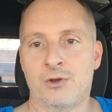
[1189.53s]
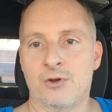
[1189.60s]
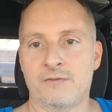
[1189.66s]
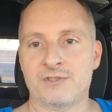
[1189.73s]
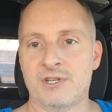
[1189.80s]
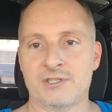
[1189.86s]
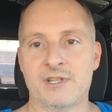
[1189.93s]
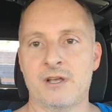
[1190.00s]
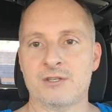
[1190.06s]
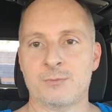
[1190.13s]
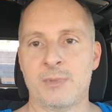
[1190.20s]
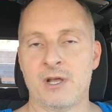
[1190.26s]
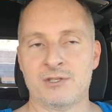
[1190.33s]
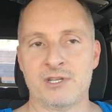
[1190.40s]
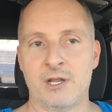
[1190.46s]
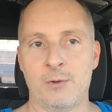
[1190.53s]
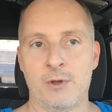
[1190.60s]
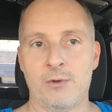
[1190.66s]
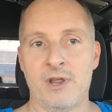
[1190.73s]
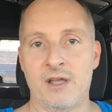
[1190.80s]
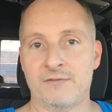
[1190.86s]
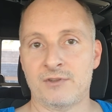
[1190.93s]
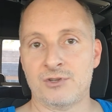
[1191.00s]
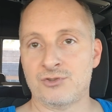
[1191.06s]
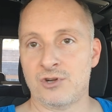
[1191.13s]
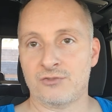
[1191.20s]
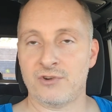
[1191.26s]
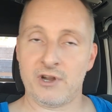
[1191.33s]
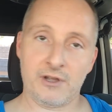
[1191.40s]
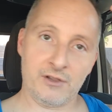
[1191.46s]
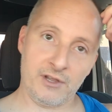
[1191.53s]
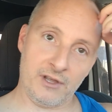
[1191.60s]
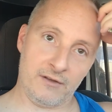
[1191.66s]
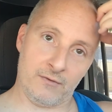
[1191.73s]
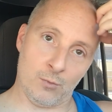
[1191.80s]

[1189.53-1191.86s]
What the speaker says: over 6,000 pounds anyway with a half-ton truck regularly.